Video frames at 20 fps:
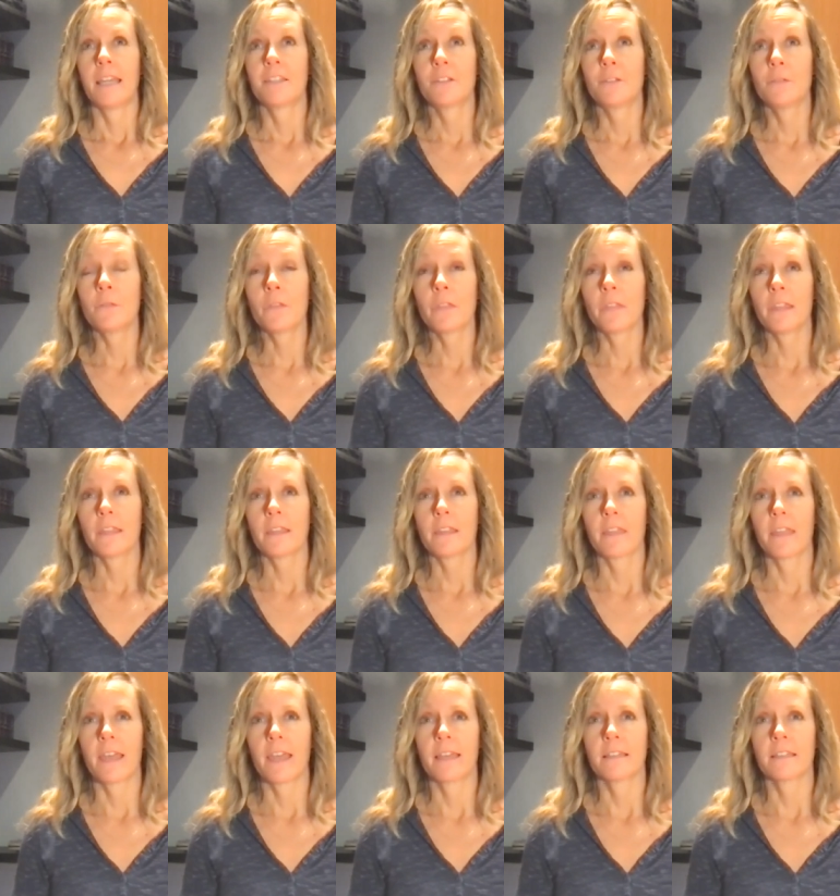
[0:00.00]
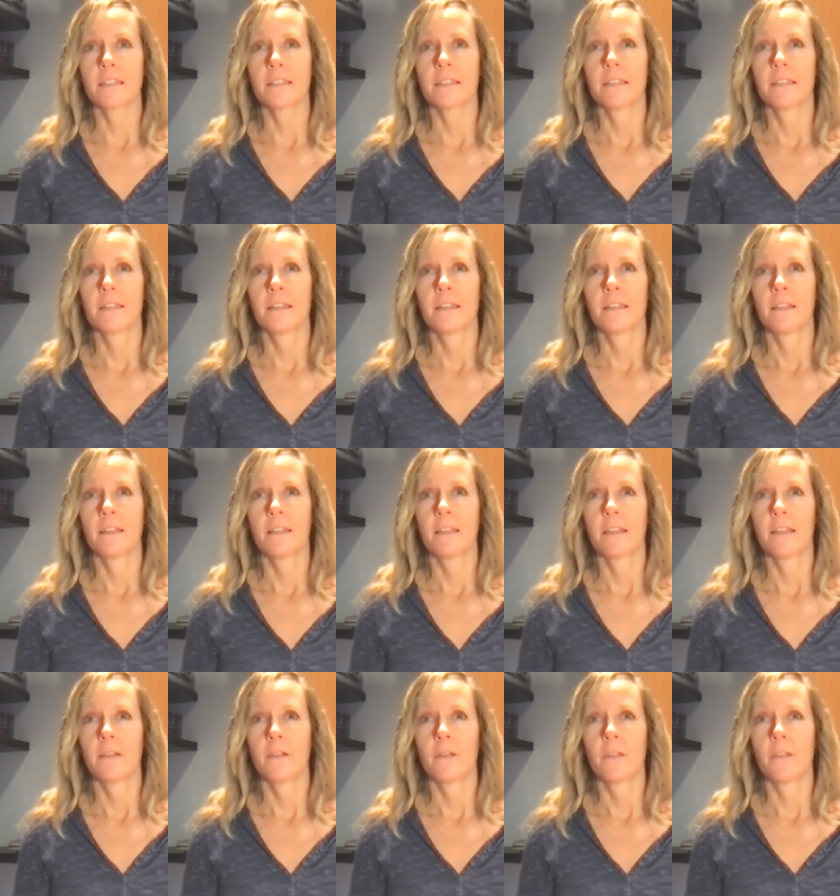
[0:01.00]
I do think that
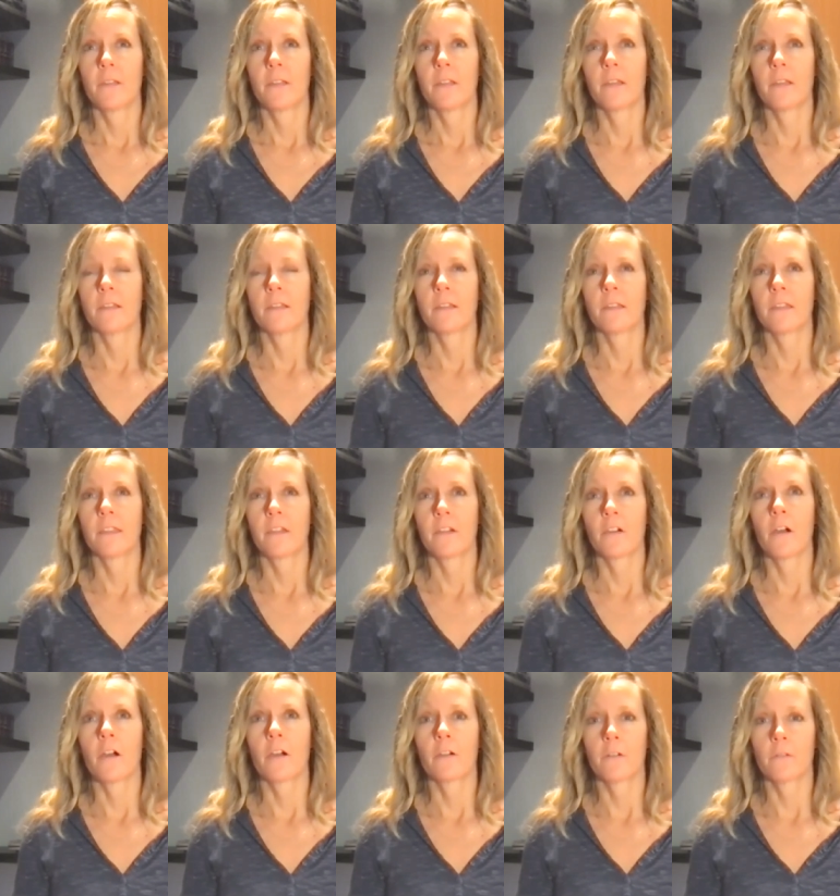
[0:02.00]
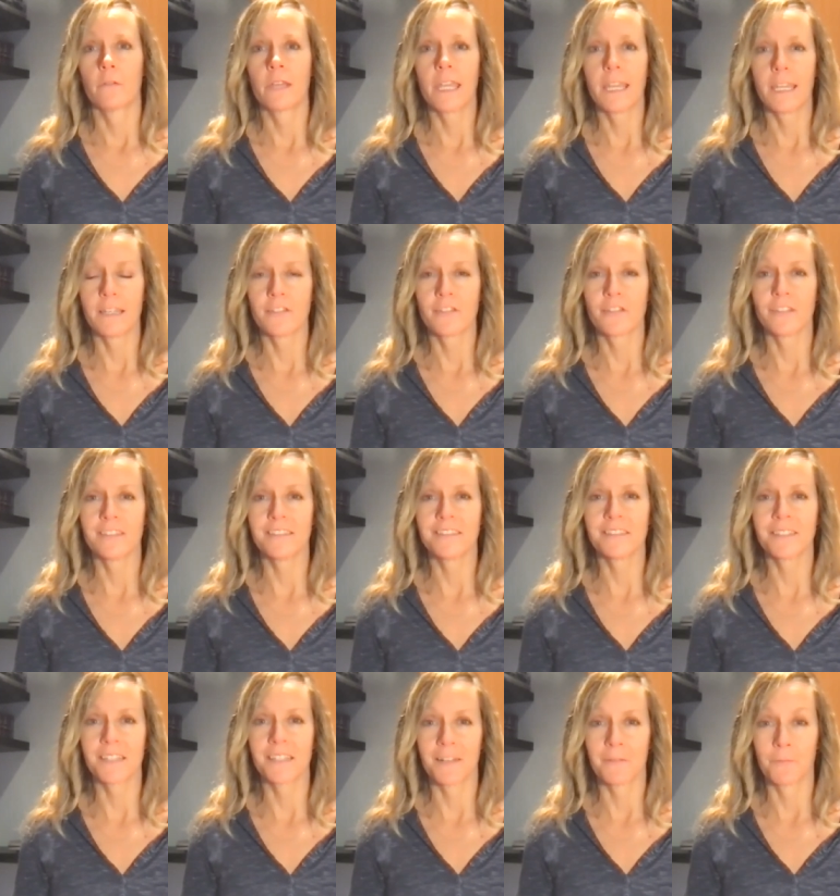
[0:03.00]
there are
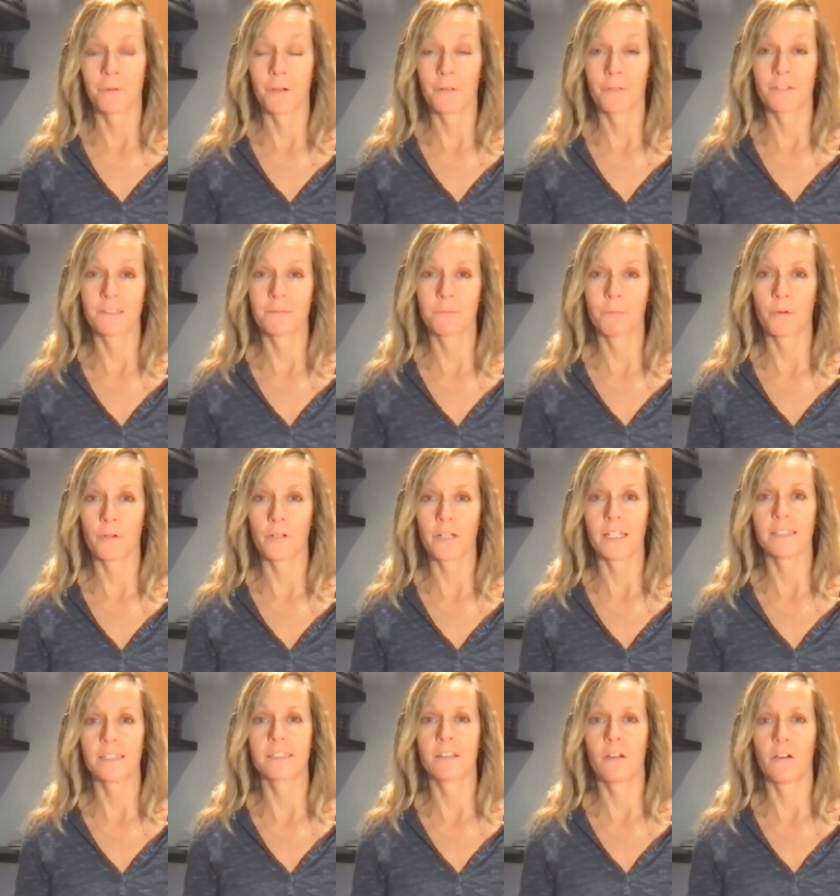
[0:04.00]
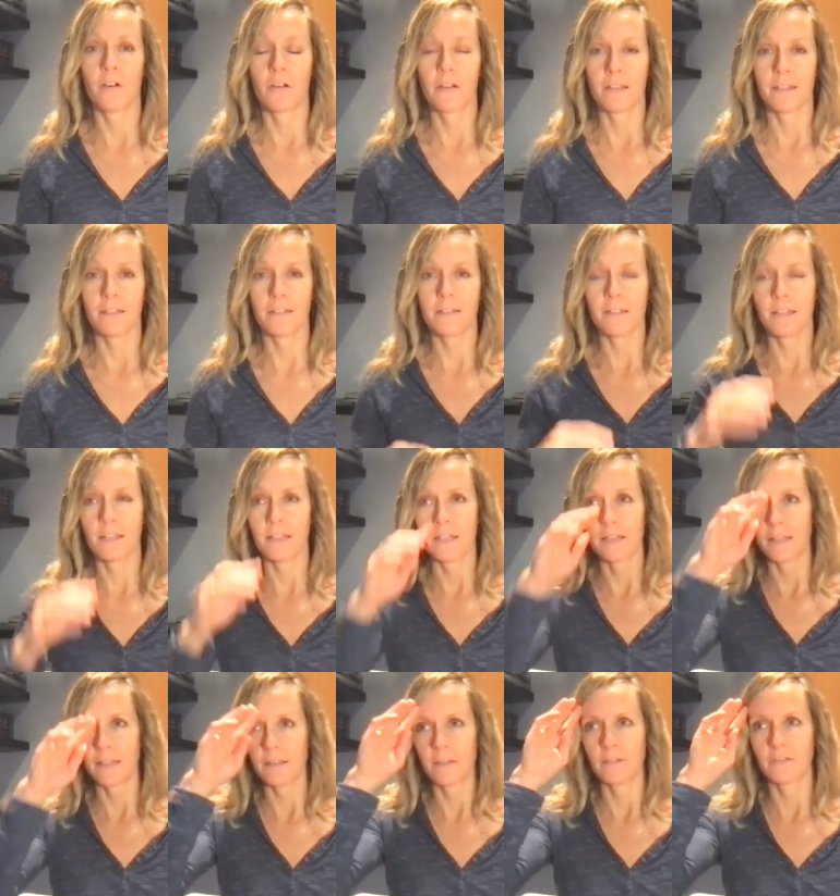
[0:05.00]
occasions and where the sport has gone,
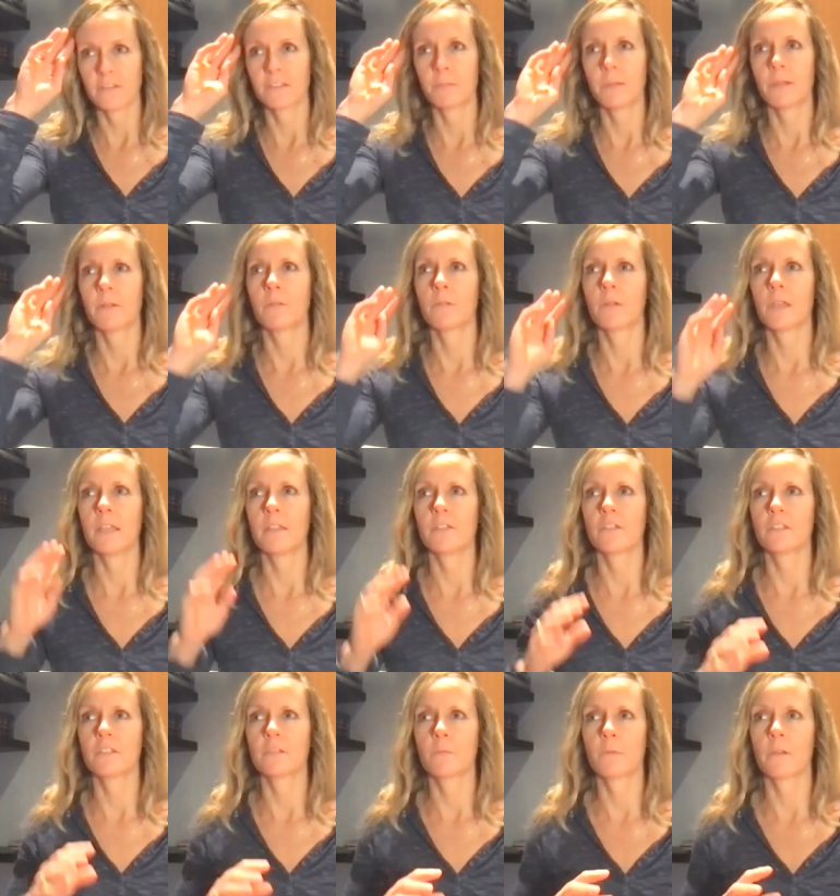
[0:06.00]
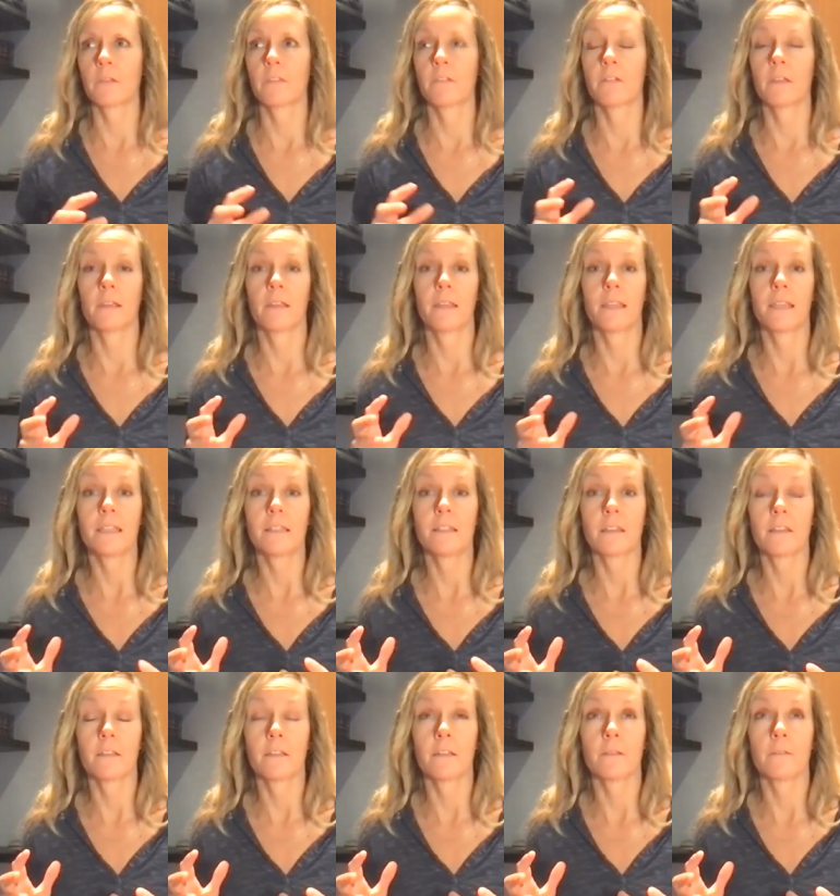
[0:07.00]
there's been occasions where
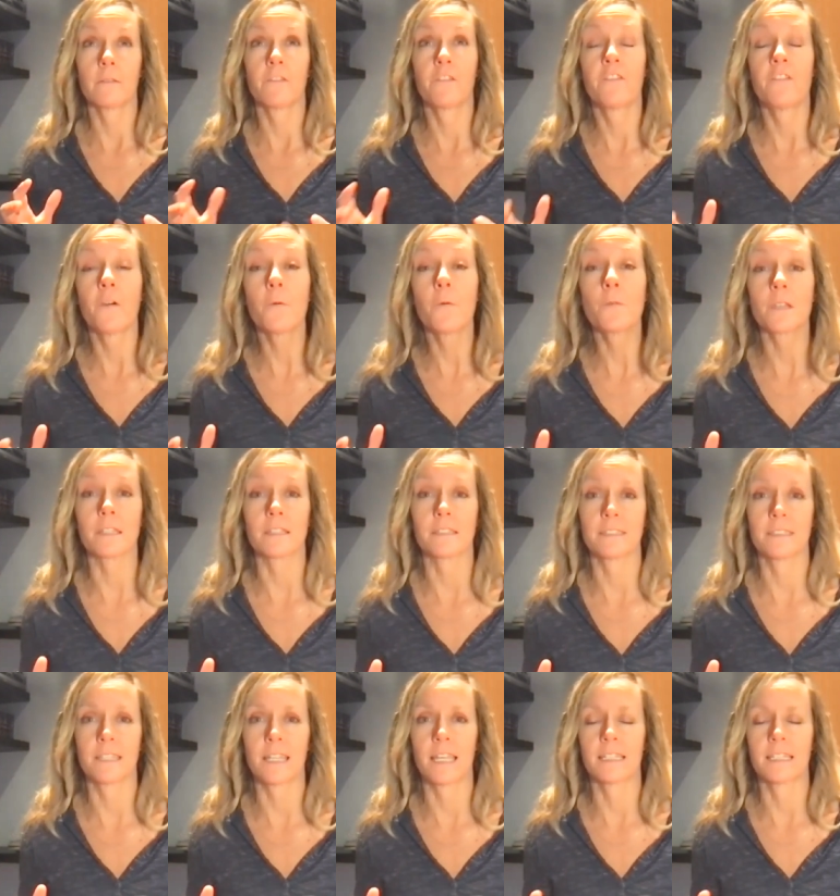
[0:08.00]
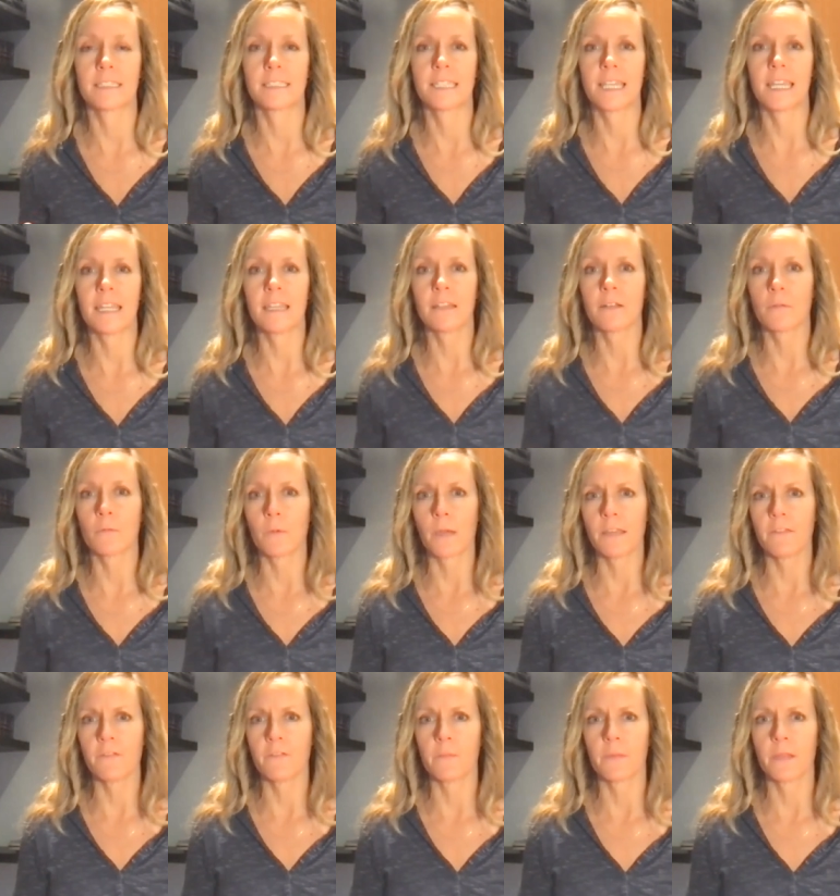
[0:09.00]
the focus has taken
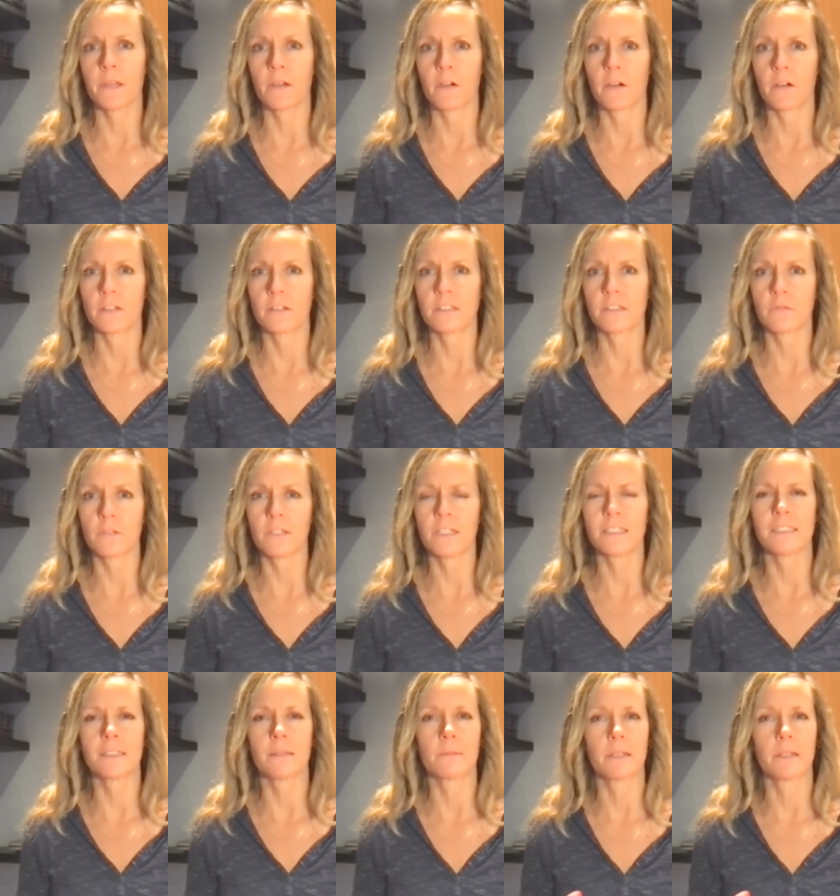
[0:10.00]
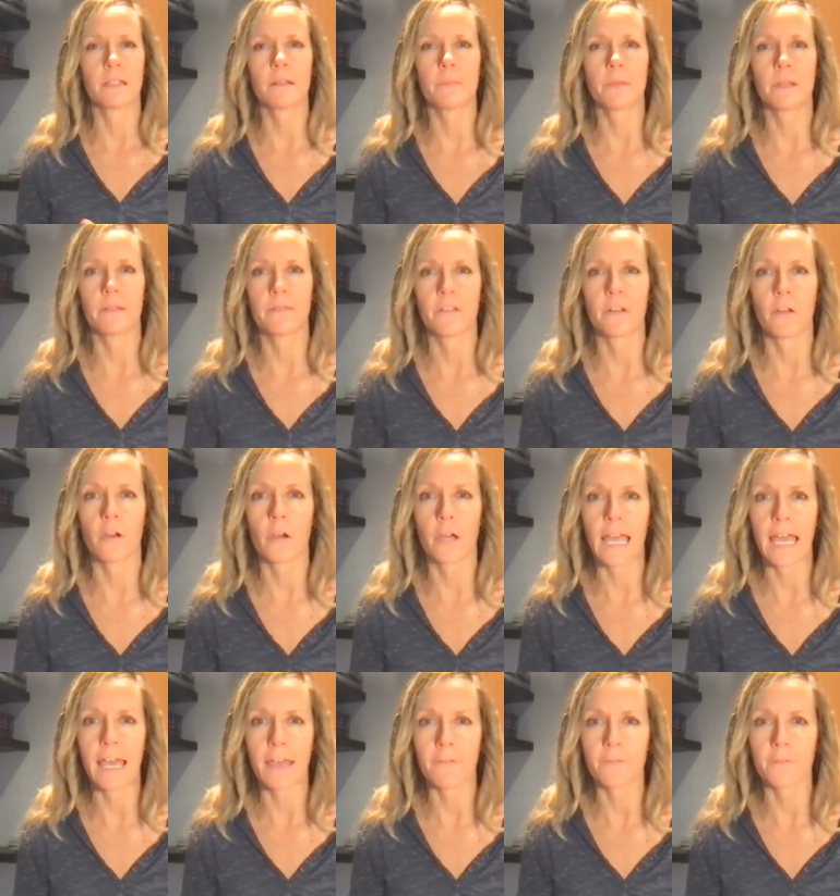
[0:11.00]
away from the artistry. It's a little bit of an
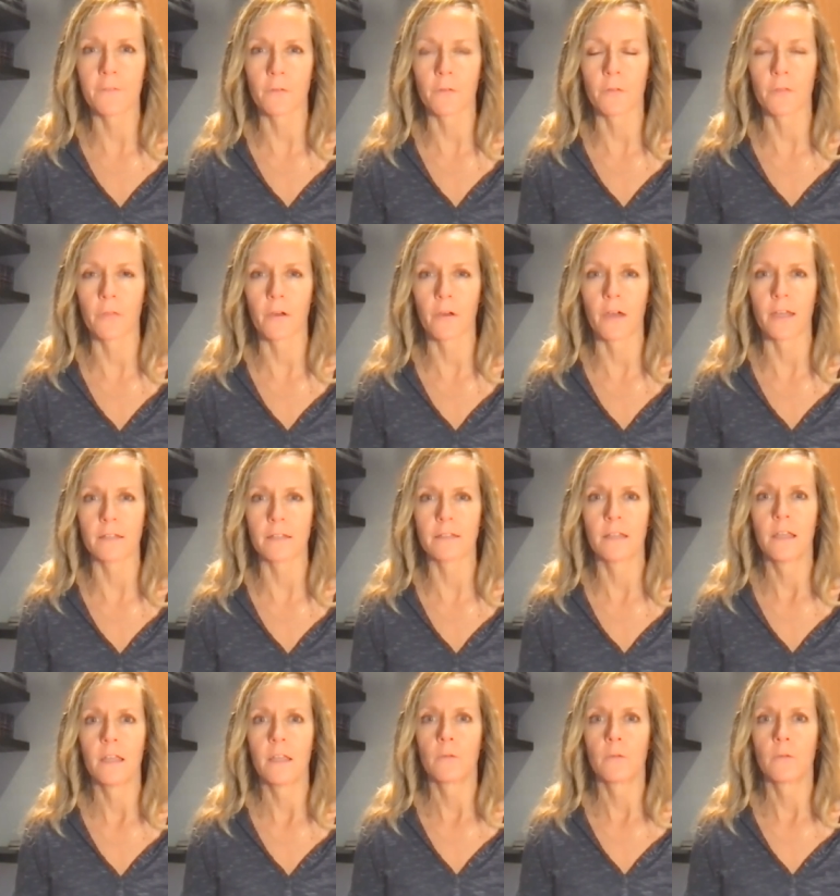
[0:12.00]
afterthought.